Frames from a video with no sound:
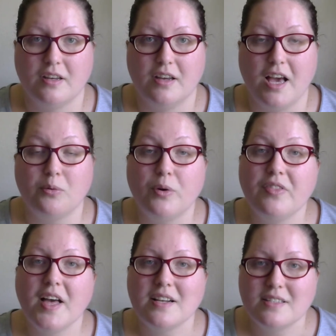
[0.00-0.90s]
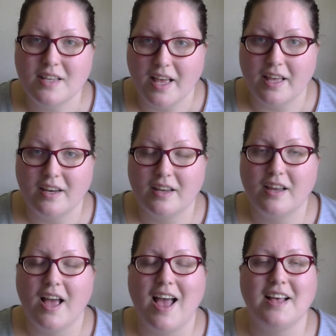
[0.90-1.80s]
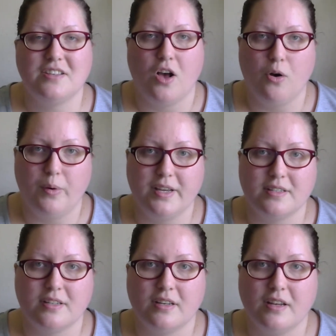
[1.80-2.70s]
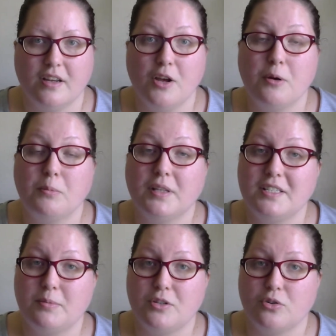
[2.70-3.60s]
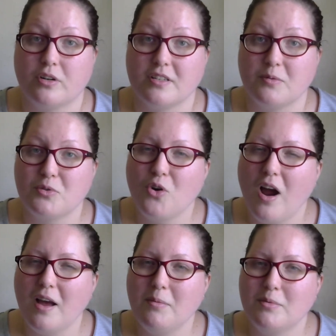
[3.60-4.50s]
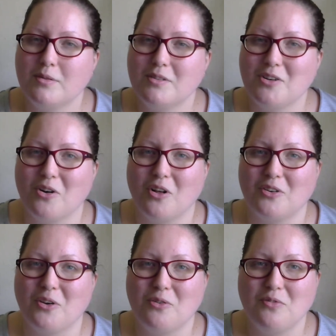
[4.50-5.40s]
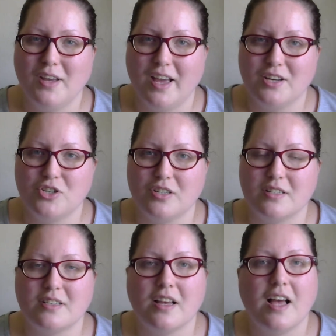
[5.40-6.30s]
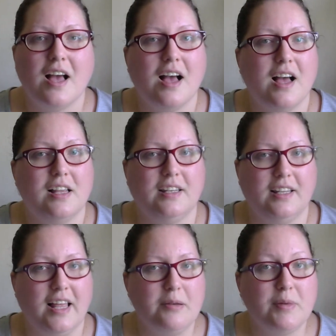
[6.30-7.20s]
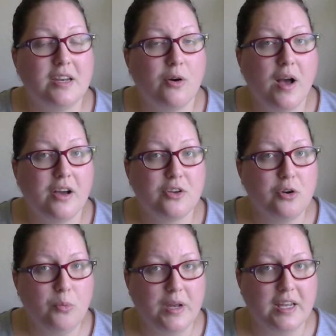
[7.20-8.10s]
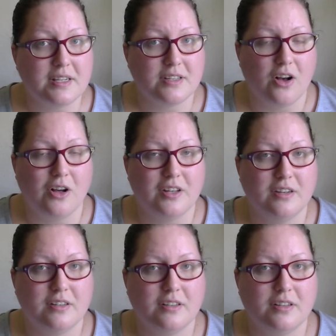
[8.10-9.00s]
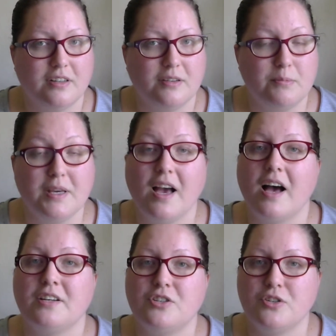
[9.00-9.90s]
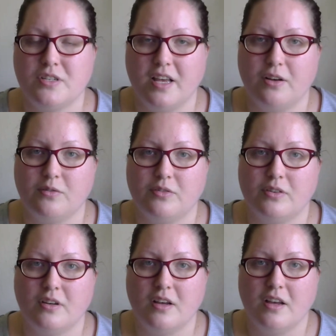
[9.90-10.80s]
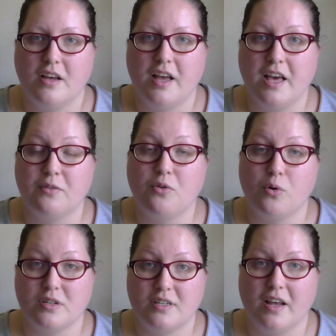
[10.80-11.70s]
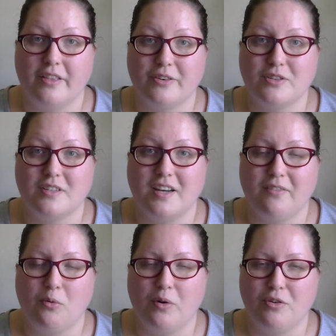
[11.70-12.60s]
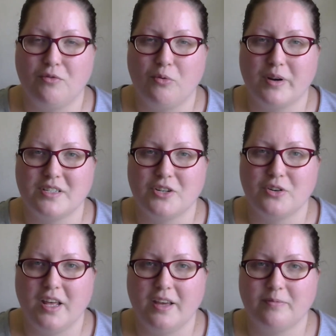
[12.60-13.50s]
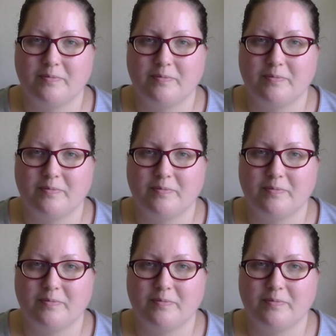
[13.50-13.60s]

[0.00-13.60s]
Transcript: And with that said, as always, please be sure to subscribe, turn on notifications, let me know how your week has gone, be kind to yourself, and of course to others, and have a wonderful rest of your day.